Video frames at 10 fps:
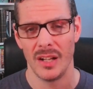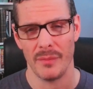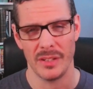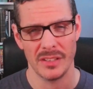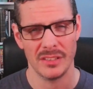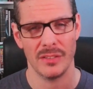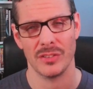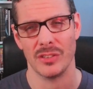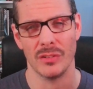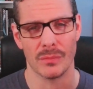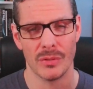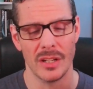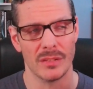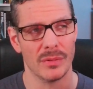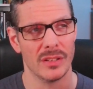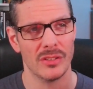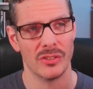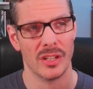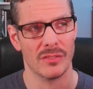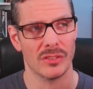I mean, this stuff is still in print, but it's
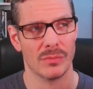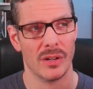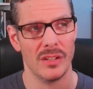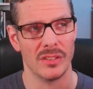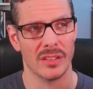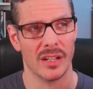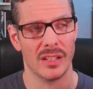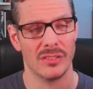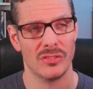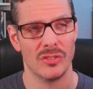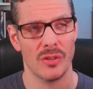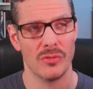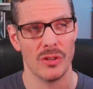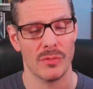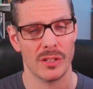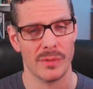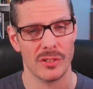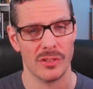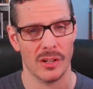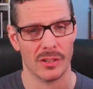just kind of surprising that I don't know much about
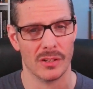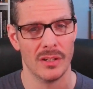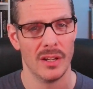Chalker,